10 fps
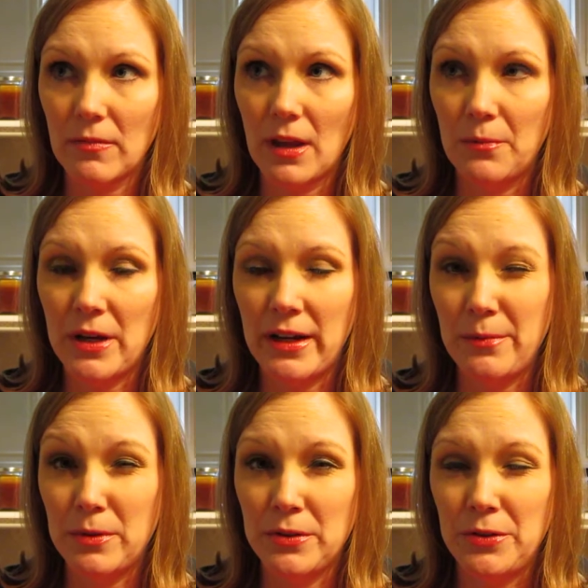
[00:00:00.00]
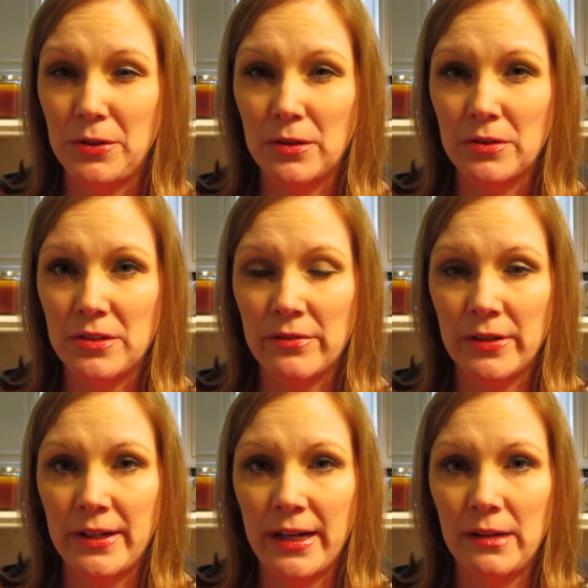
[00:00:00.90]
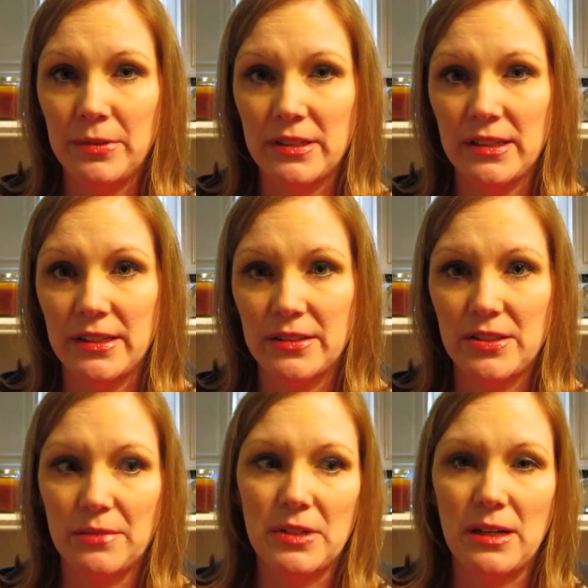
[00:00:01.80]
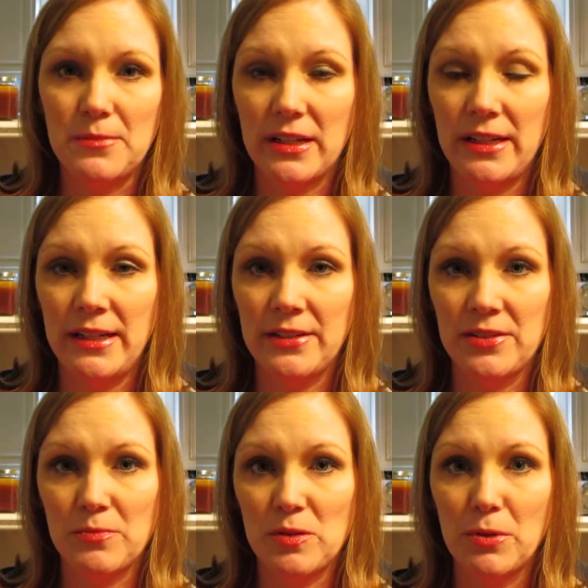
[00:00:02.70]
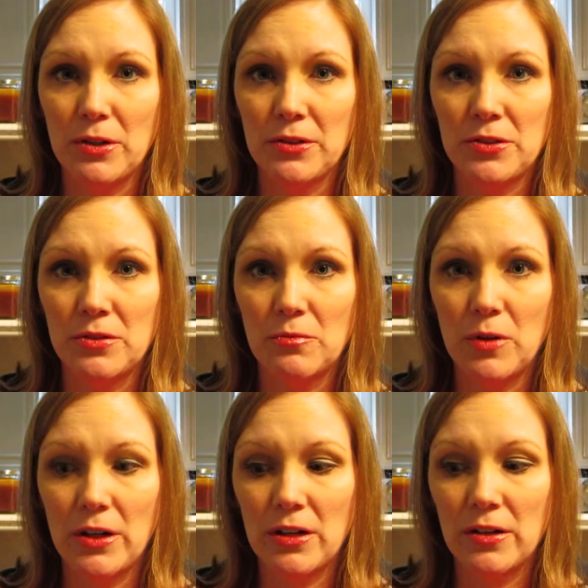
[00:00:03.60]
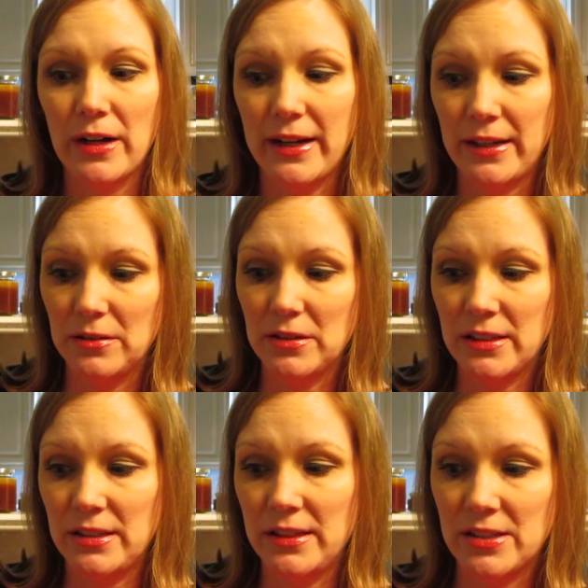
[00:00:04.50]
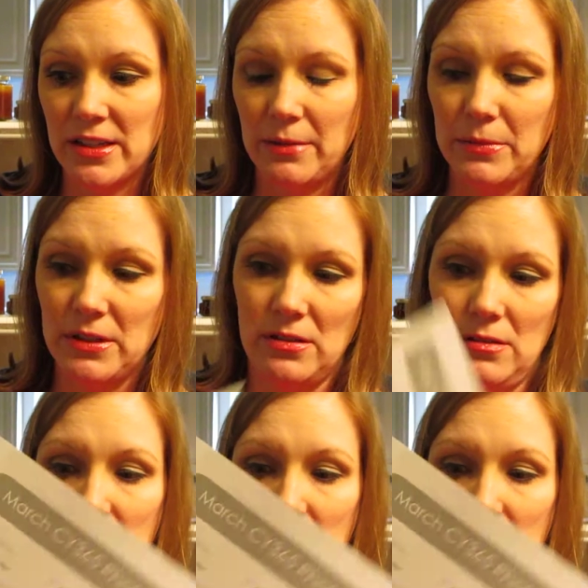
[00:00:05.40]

I'm not able to do those every day, but sometimes I can get some spurts where I can look at the assignments,